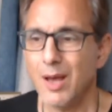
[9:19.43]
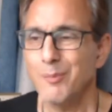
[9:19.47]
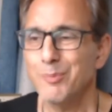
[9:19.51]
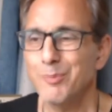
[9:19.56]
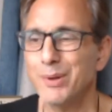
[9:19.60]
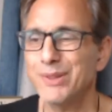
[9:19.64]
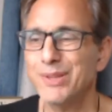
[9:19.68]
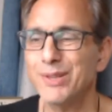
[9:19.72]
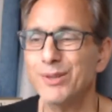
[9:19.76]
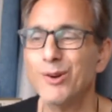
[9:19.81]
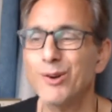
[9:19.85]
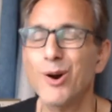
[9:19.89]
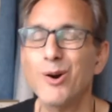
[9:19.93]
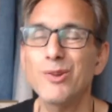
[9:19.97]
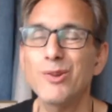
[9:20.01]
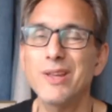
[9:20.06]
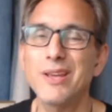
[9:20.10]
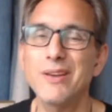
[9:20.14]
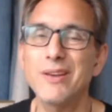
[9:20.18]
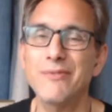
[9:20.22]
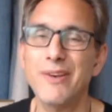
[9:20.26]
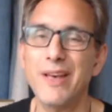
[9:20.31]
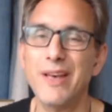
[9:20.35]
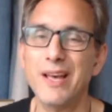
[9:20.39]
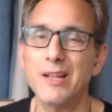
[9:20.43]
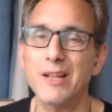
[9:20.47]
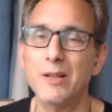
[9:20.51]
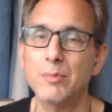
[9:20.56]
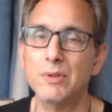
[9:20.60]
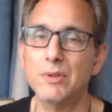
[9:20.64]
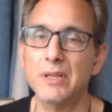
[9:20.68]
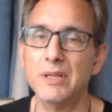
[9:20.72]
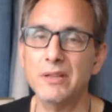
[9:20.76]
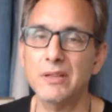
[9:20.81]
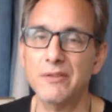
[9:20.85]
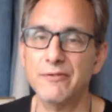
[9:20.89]
but they're only
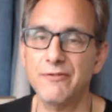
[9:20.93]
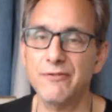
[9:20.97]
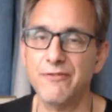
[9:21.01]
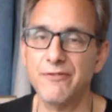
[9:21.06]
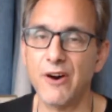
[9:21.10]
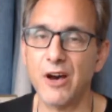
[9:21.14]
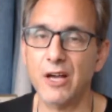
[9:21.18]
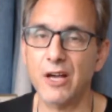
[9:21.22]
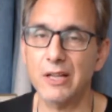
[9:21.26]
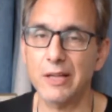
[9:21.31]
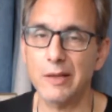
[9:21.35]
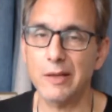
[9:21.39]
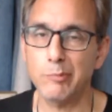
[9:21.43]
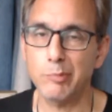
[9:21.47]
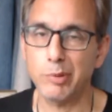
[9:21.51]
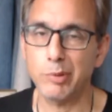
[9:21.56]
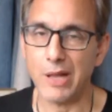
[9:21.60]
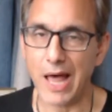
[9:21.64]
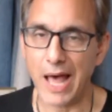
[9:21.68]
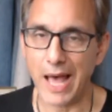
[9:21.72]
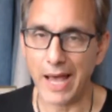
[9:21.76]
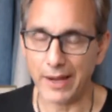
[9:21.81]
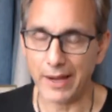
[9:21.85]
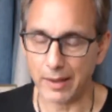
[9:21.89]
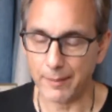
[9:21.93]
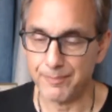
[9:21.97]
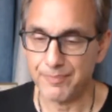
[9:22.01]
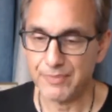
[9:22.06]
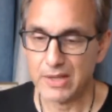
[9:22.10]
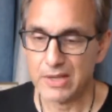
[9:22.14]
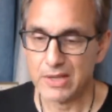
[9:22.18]
available in the fugly black.